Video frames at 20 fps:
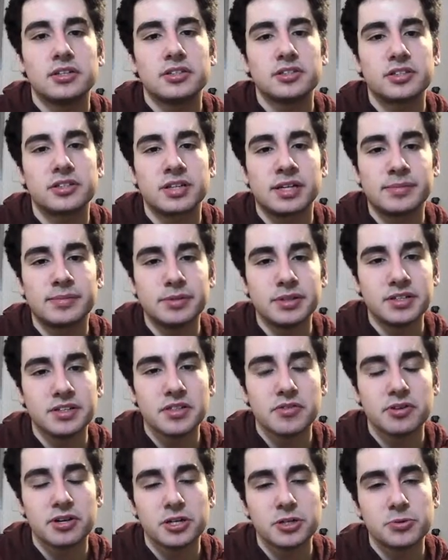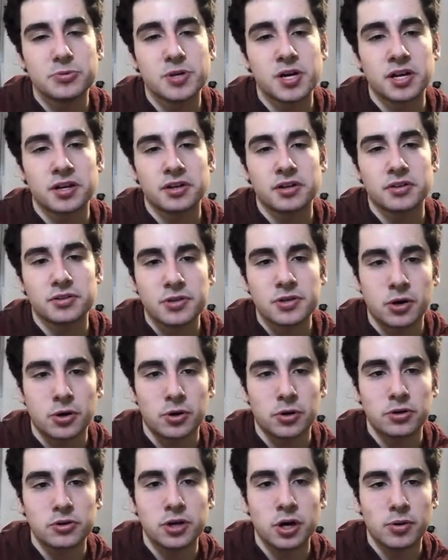Number 301,
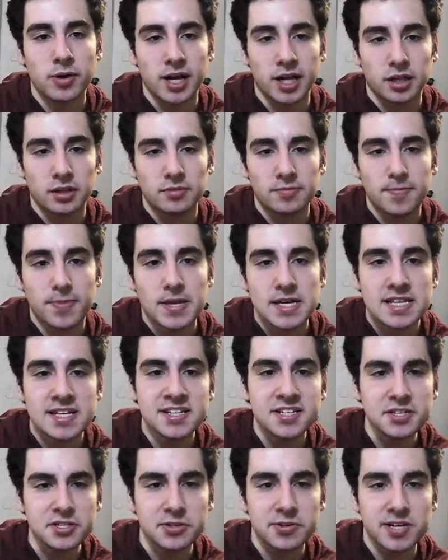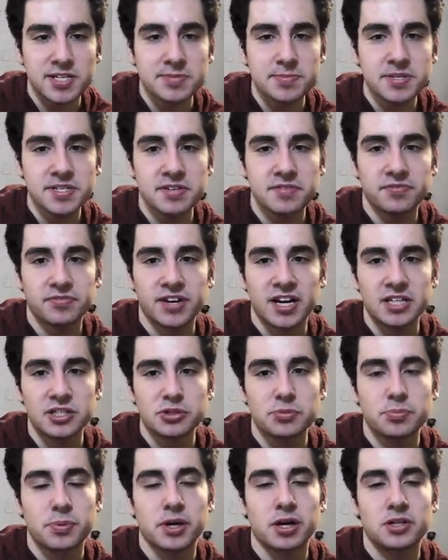no, Noel. This is Christmas in
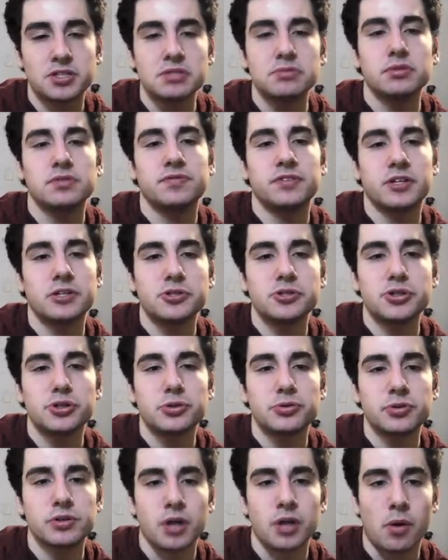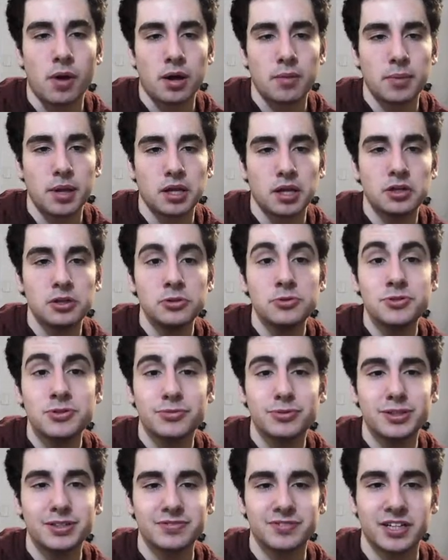French, but also refers to Noel Miller, who's a
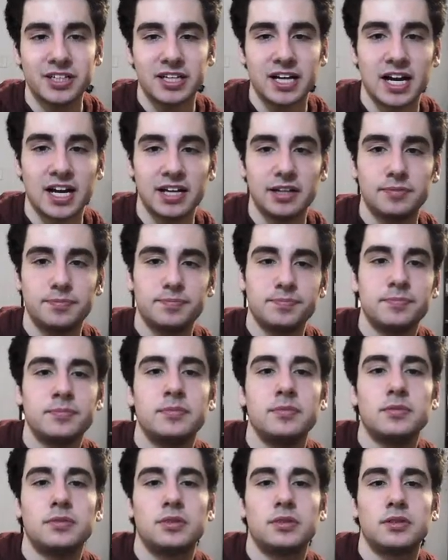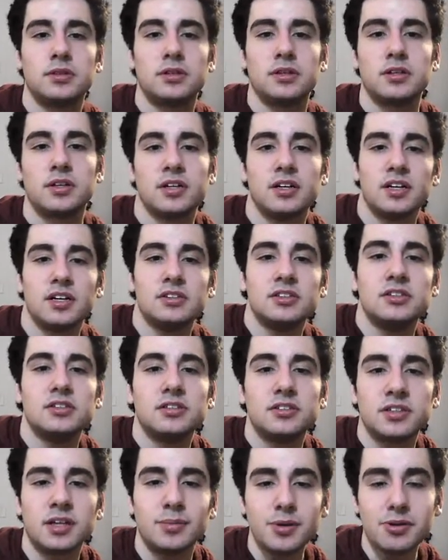really funny guy.
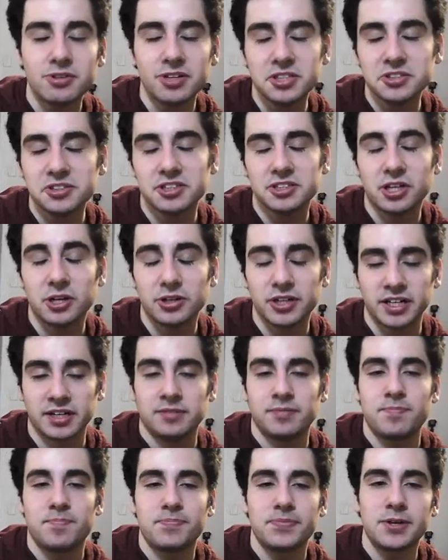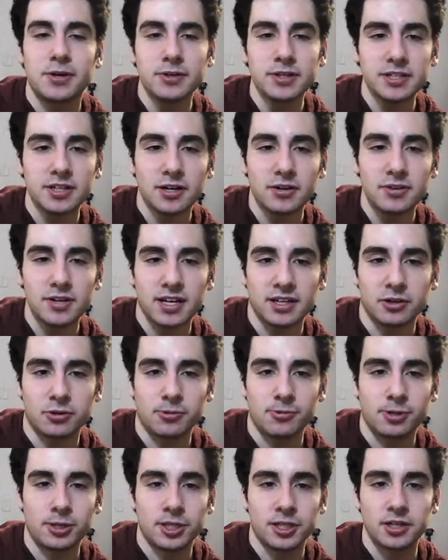Number 300, Cody. Cody Ko and Noel
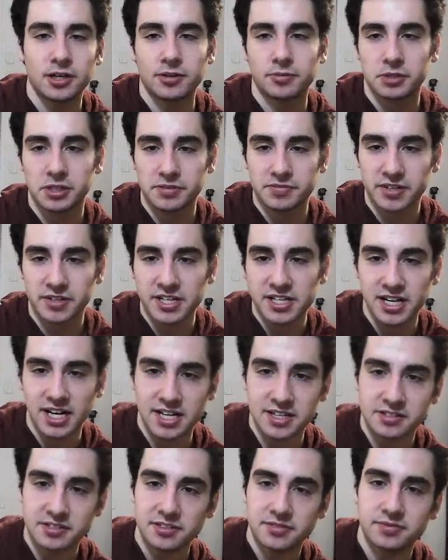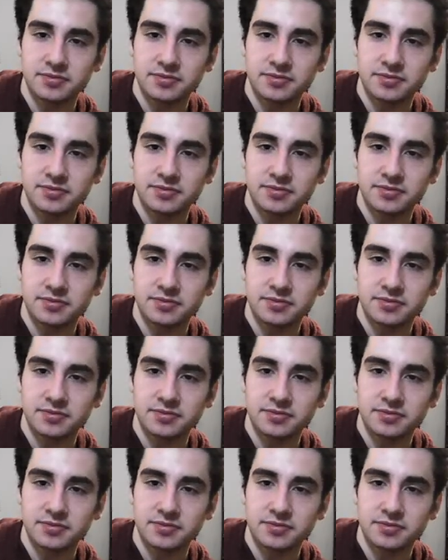Miller are really funny guys.